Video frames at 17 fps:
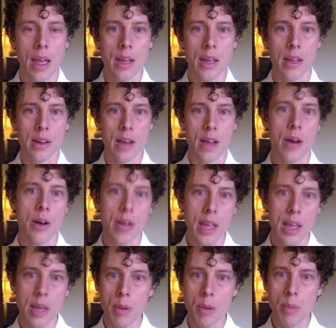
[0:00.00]
And how
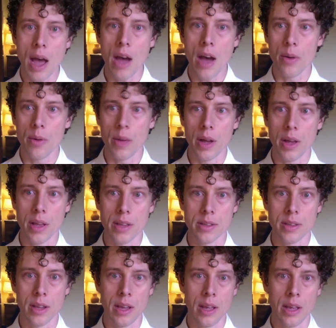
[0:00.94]
it came about
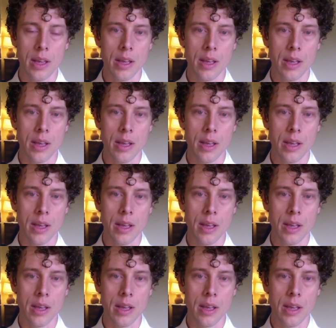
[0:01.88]
was